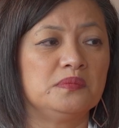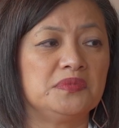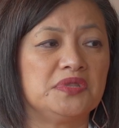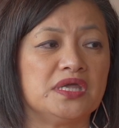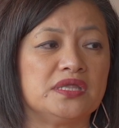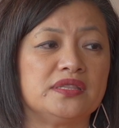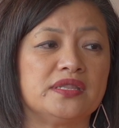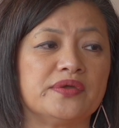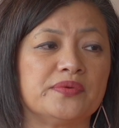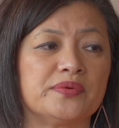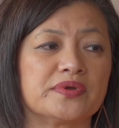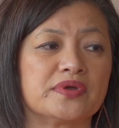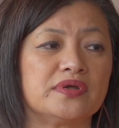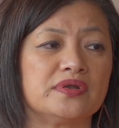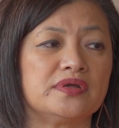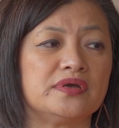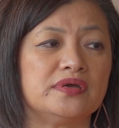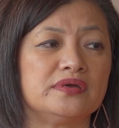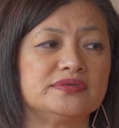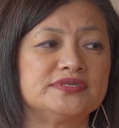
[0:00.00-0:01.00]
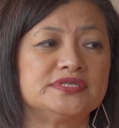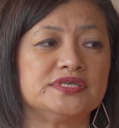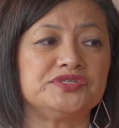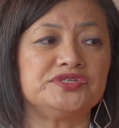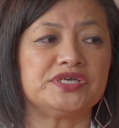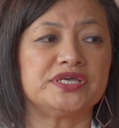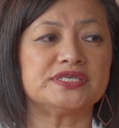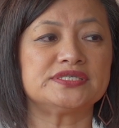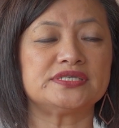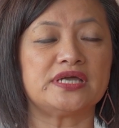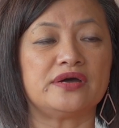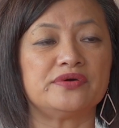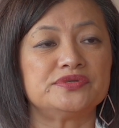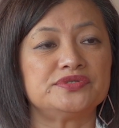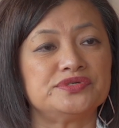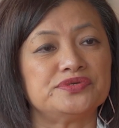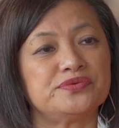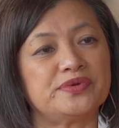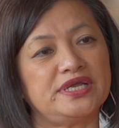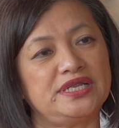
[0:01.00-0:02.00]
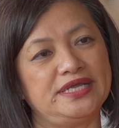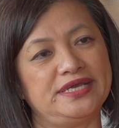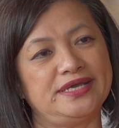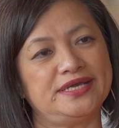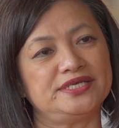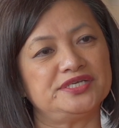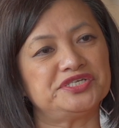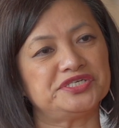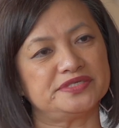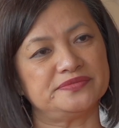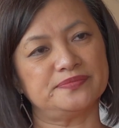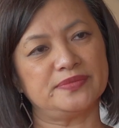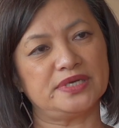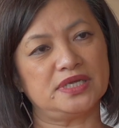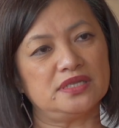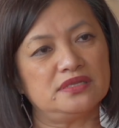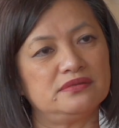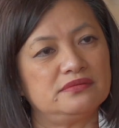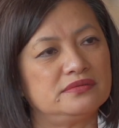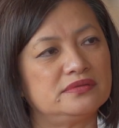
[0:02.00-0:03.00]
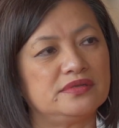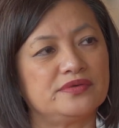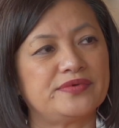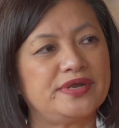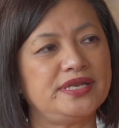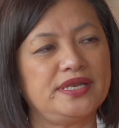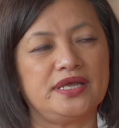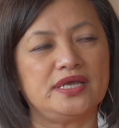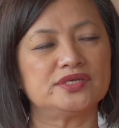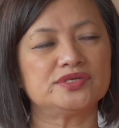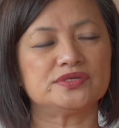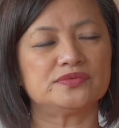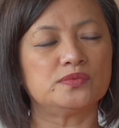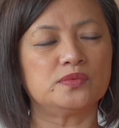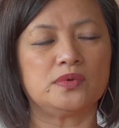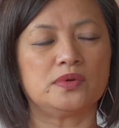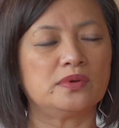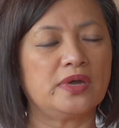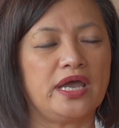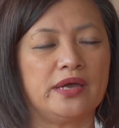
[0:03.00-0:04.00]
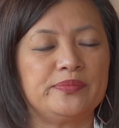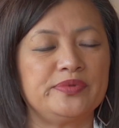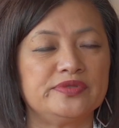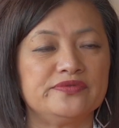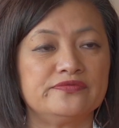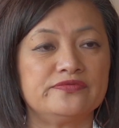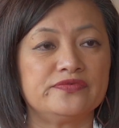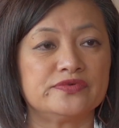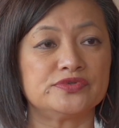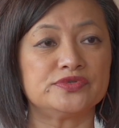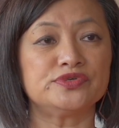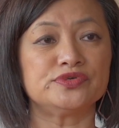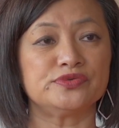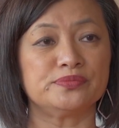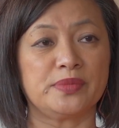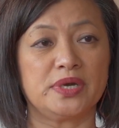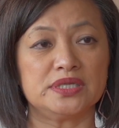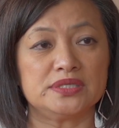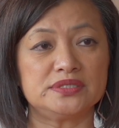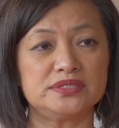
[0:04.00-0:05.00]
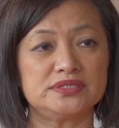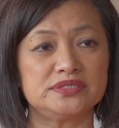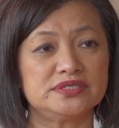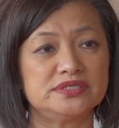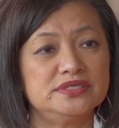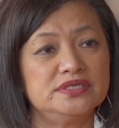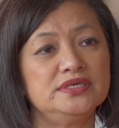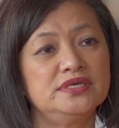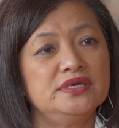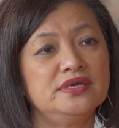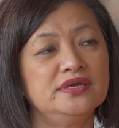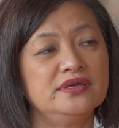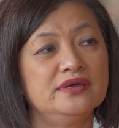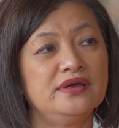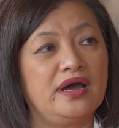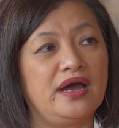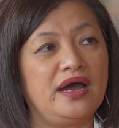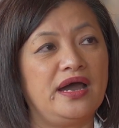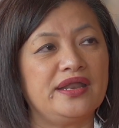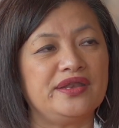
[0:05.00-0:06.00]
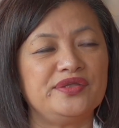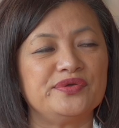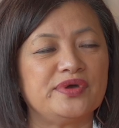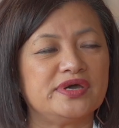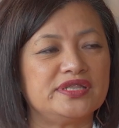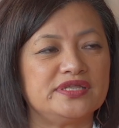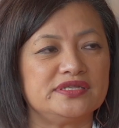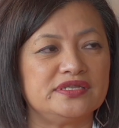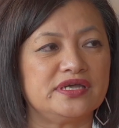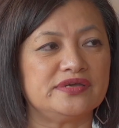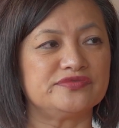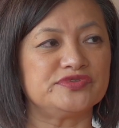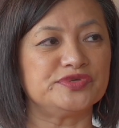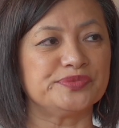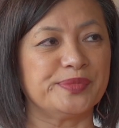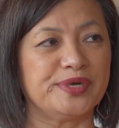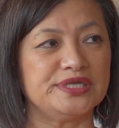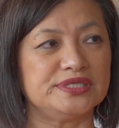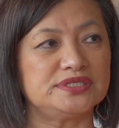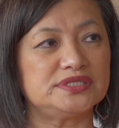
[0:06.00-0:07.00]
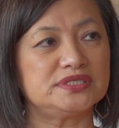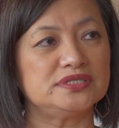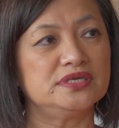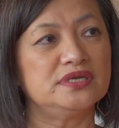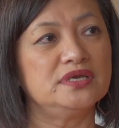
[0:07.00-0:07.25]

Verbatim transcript: Then they were gonna suggest I would do radiation, but the radiation won't happen for two months. I knew I didn't have two months.